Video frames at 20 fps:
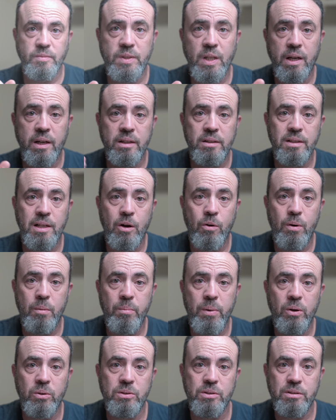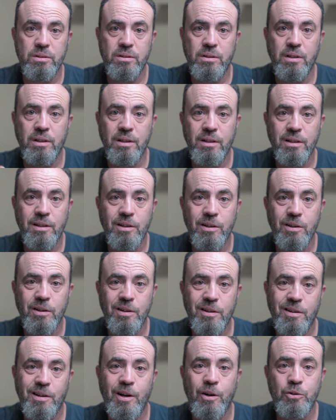And now about
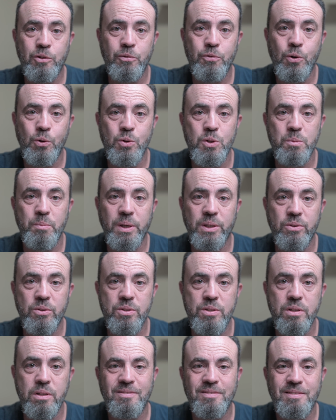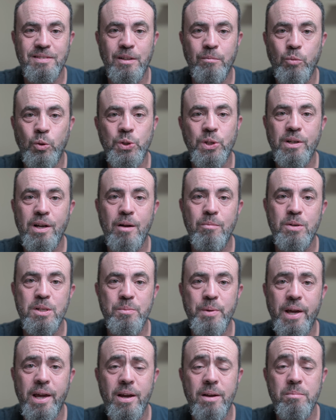autofocus methods. The modern cameras
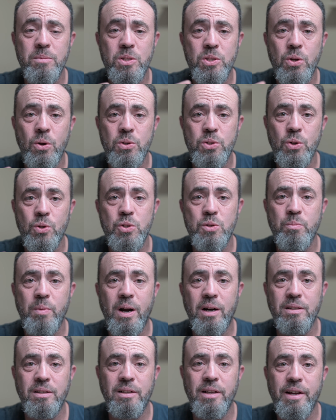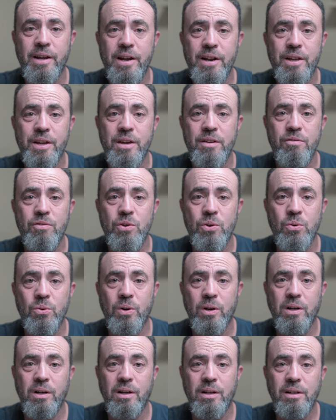became so smart that they can give you
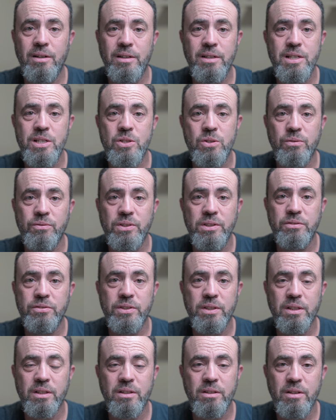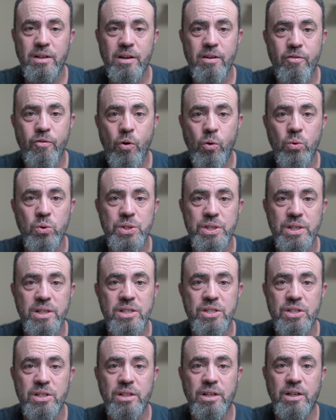a list of different focusing
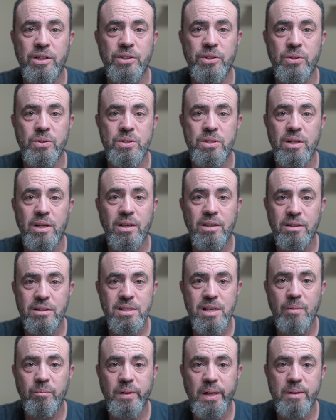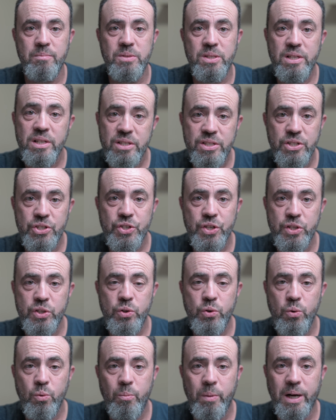scenarios. And sometimes these are
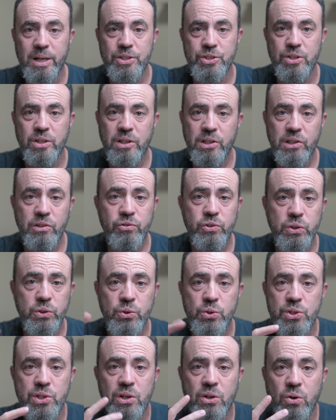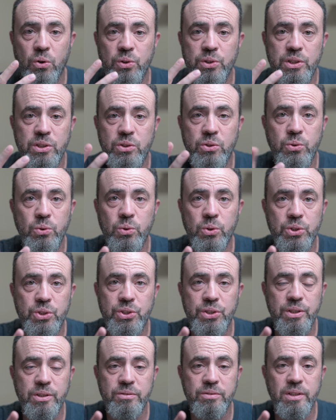just too much. If you're using only 2 or
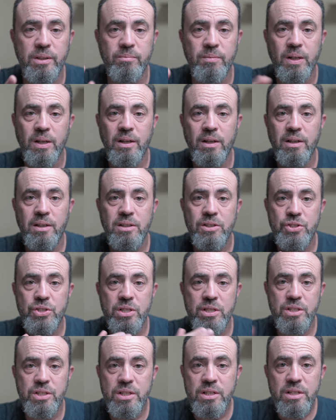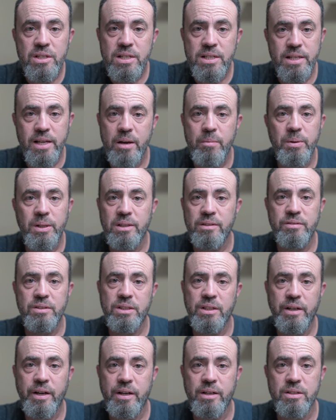3 of them, just disable
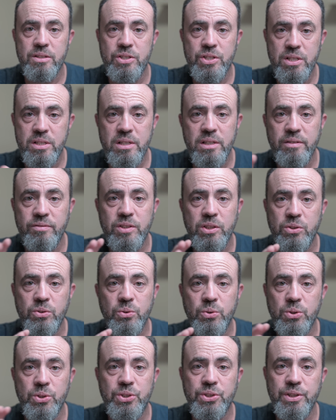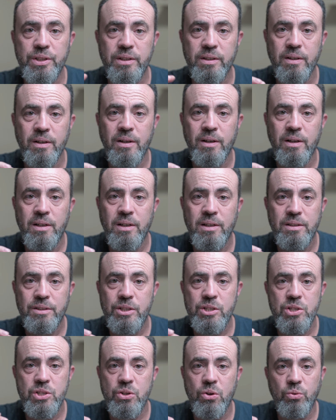everything else. Just leave the 2 or 3.
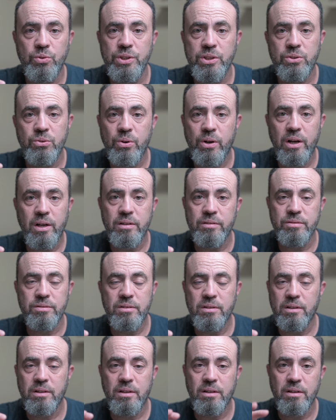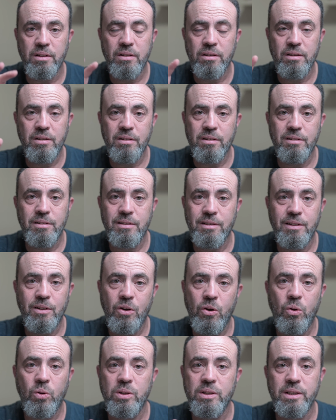There is no need to have
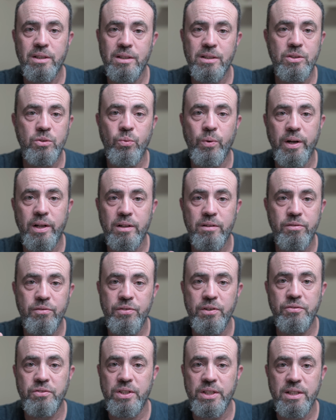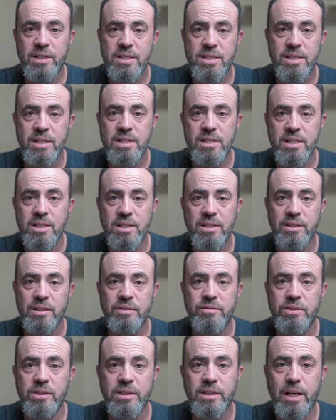all the 12, 15, 16
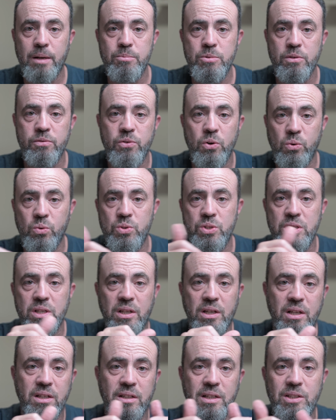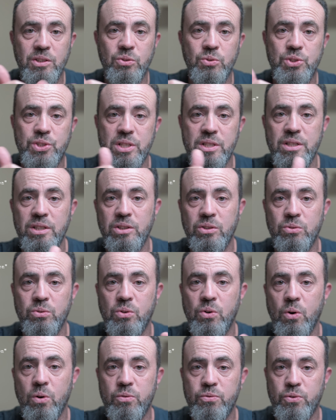different types of focusing, and then you just need to
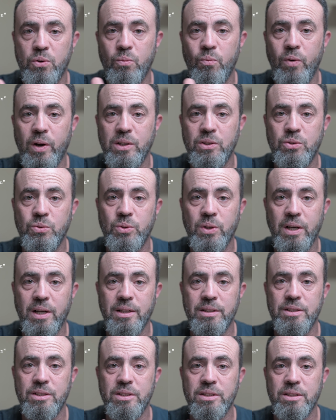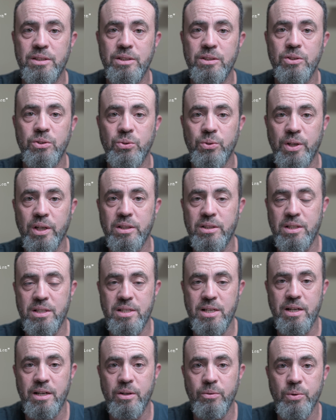go from one to another until you get
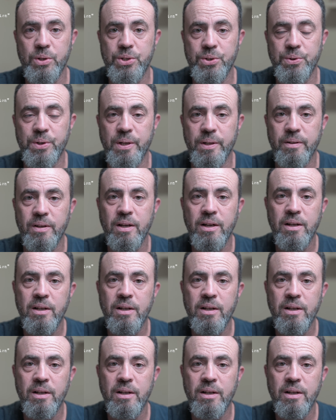exactly what you need.